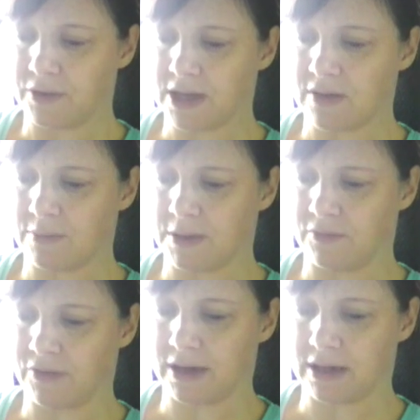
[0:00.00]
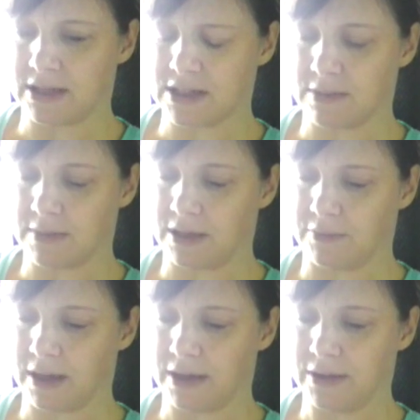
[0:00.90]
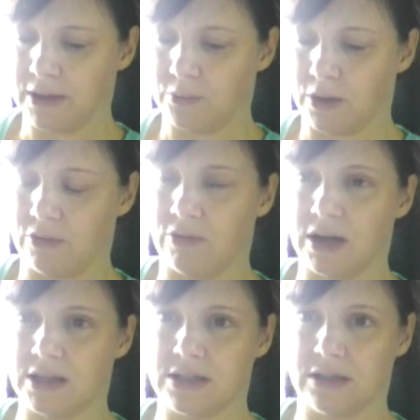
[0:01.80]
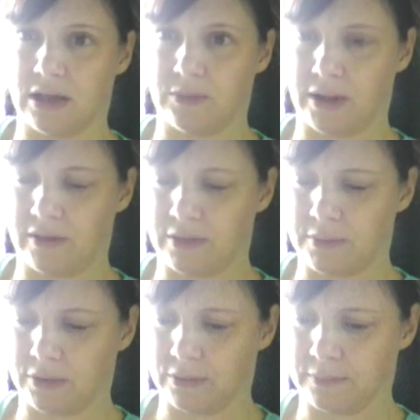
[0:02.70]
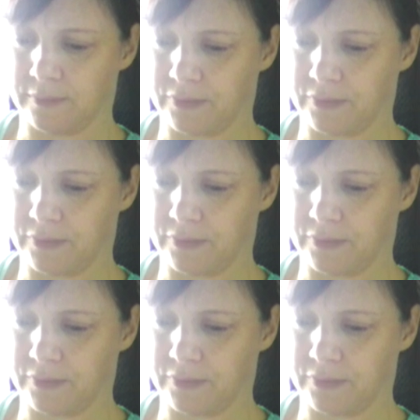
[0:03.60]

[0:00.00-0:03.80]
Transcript: who had never been friendly to them anyway, would grunt and wave them on.